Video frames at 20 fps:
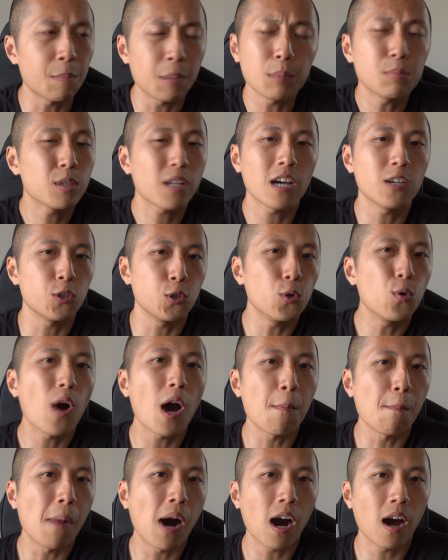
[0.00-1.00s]
people that you
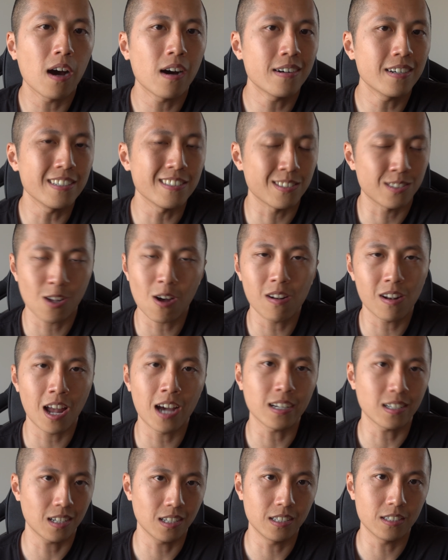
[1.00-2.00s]
admire is not
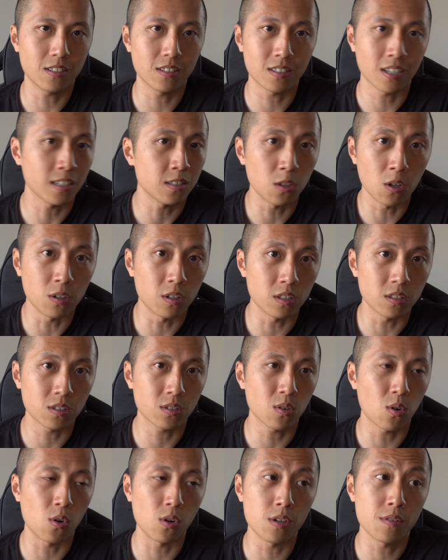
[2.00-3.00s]
likely to take
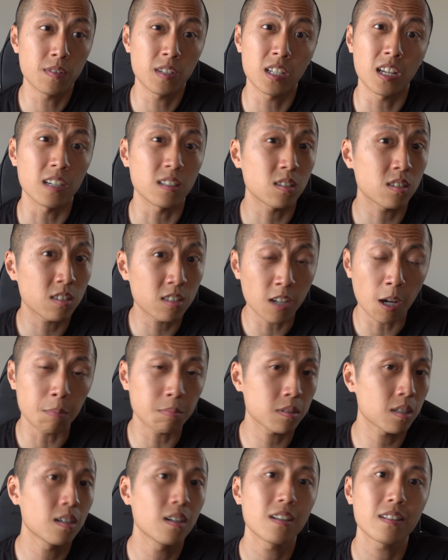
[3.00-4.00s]
notice or even
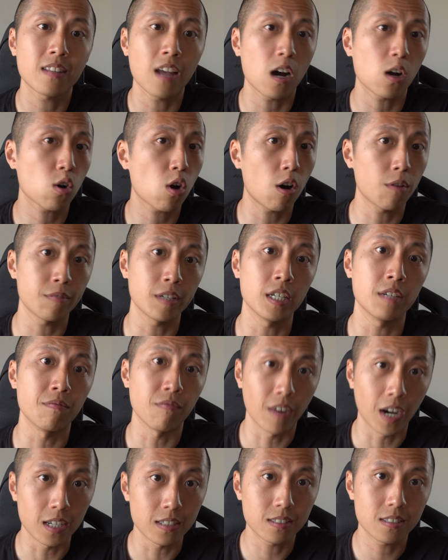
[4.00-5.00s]
accept that coffee
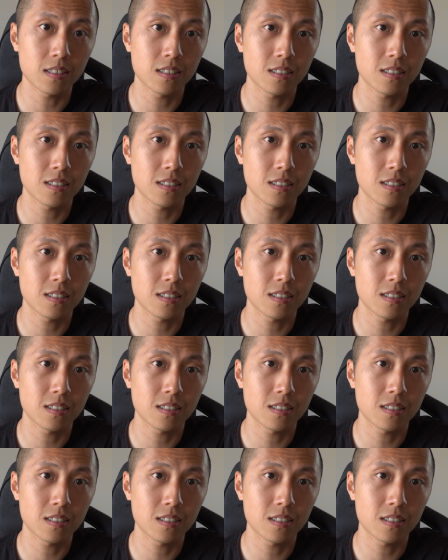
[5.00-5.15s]
invite.